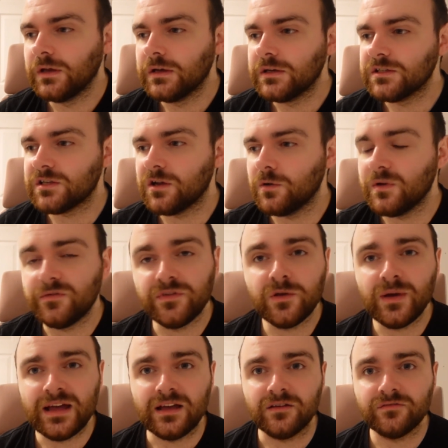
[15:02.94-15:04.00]
So if you
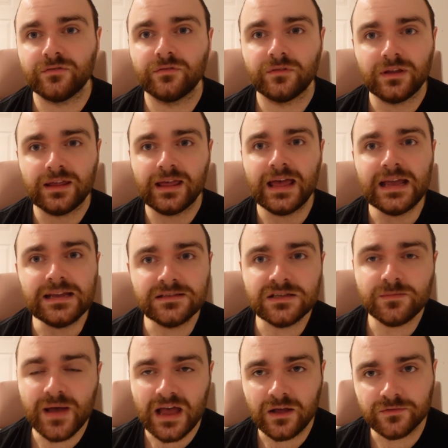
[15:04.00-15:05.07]
have eighty
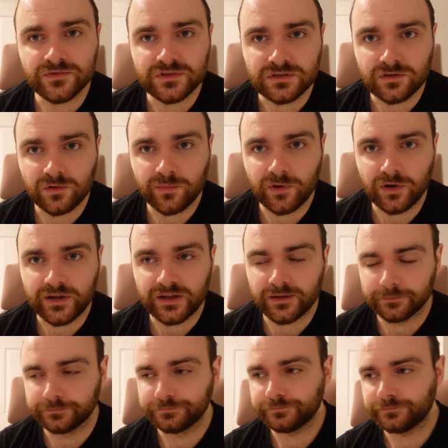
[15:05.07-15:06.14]
pounds in your pocket,
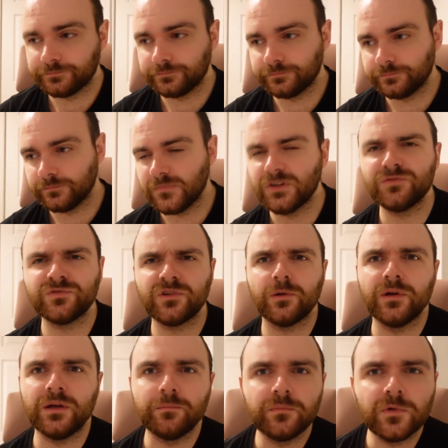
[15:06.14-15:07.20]
screw
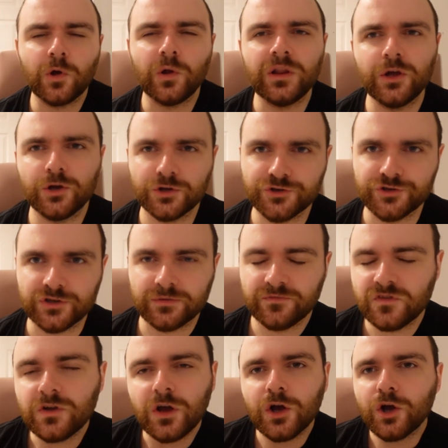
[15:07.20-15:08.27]
it, call it a hundred. If
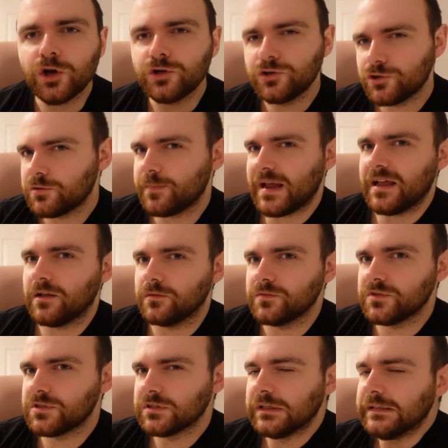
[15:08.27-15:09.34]
you've got a hundred
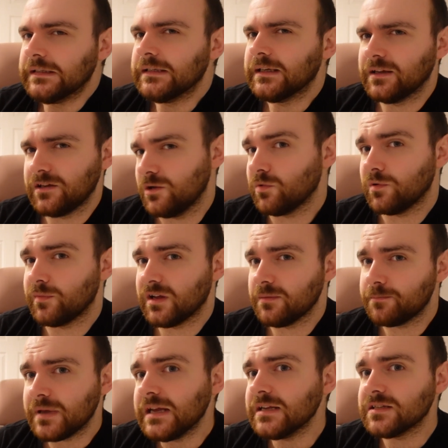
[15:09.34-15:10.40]
pounds and you want to buy
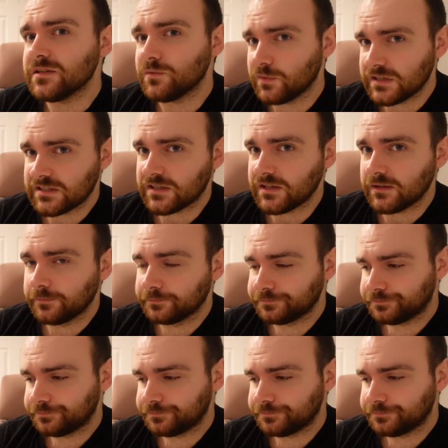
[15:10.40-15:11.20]
peated whiskey,